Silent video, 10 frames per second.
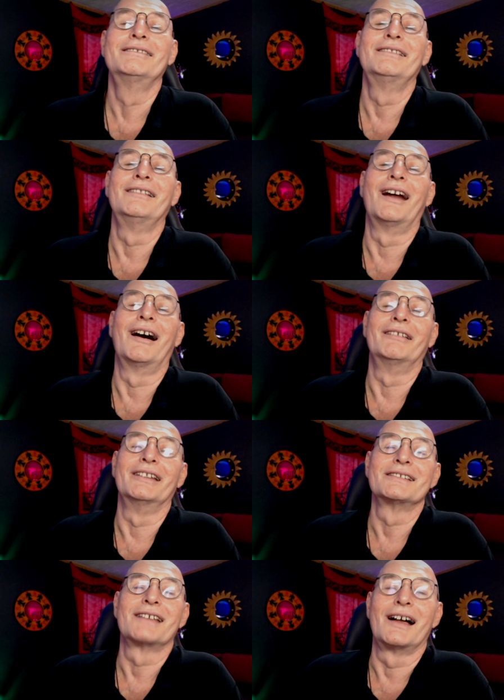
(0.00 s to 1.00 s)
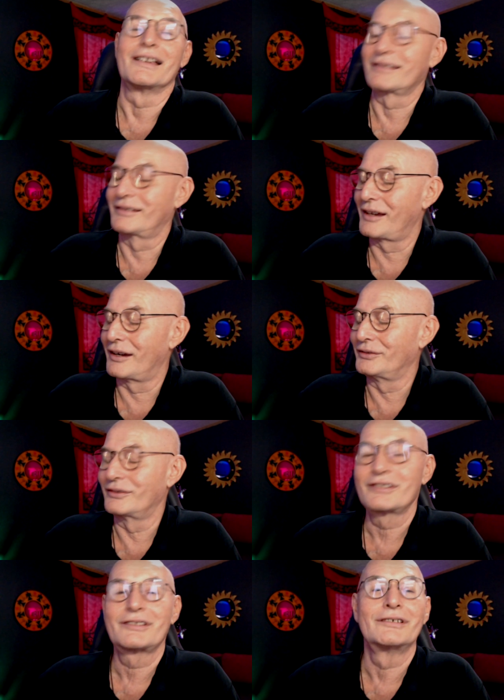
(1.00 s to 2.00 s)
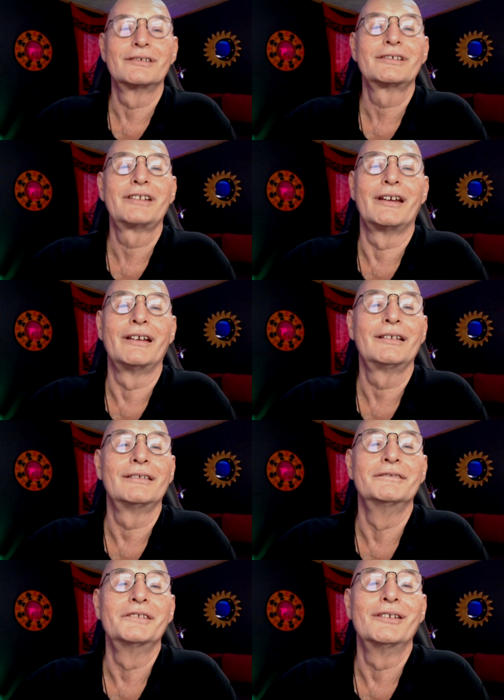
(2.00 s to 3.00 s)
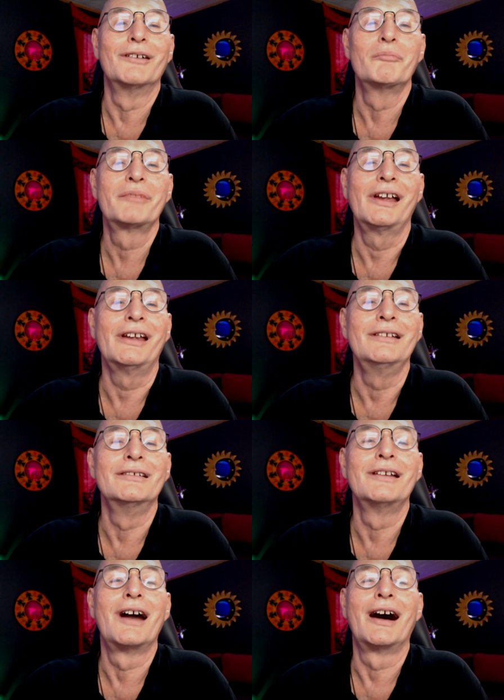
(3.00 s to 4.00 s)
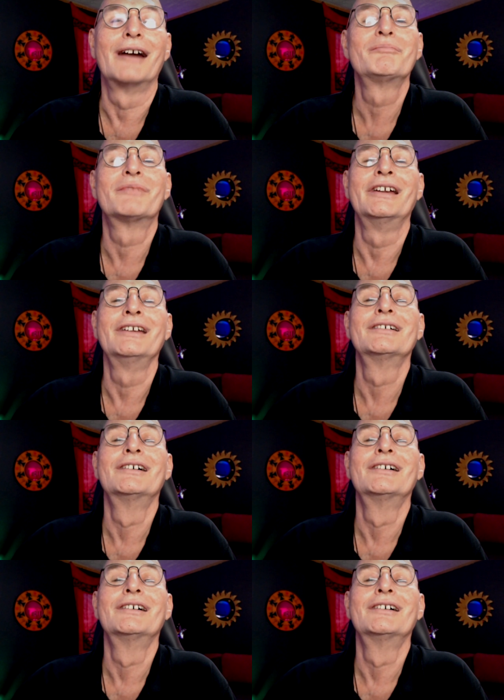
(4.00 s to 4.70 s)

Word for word: Now let's ask, are you still carrying, you know, pain and heartbreak?